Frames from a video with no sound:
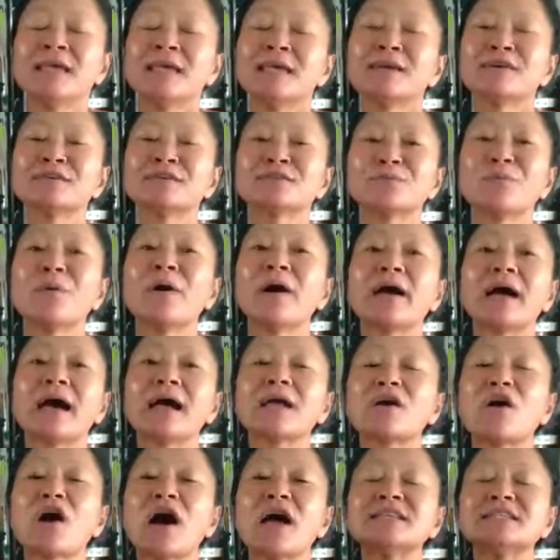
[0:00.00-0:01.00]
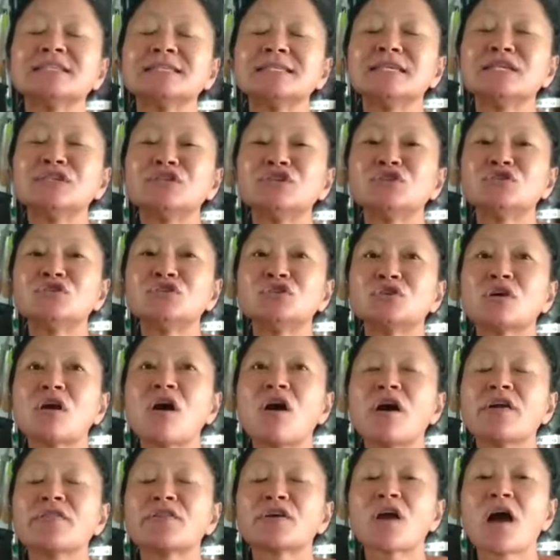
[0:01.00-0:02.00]
He goes, what? I go, I just need you to
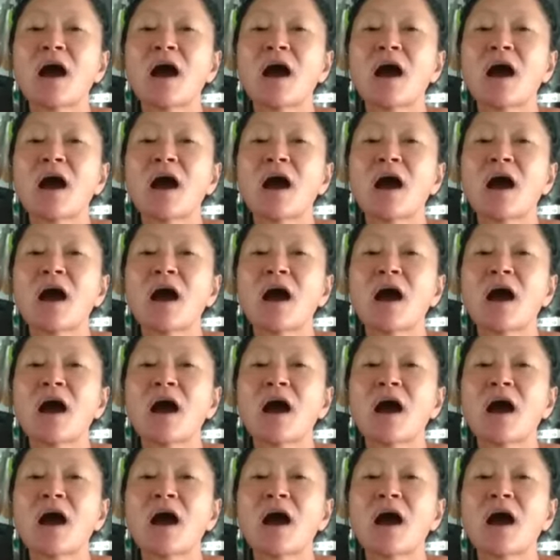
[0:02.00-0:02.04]
call the